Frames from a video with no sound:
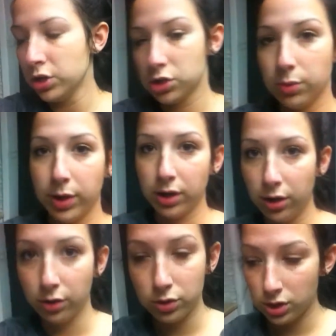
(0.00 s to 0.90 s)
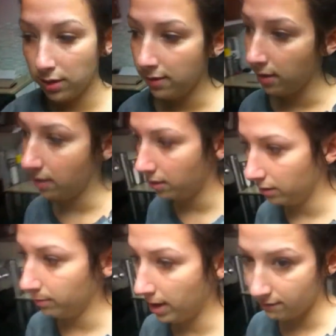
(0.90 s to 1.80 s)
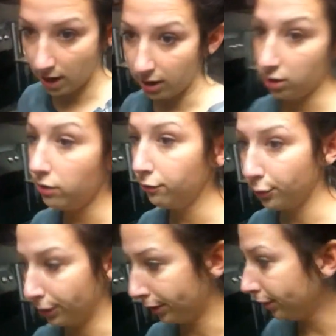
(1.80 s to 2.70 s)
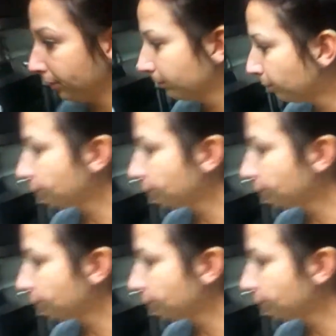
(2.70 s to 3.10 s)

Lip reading: So we're gonna go to the Pet Value for her.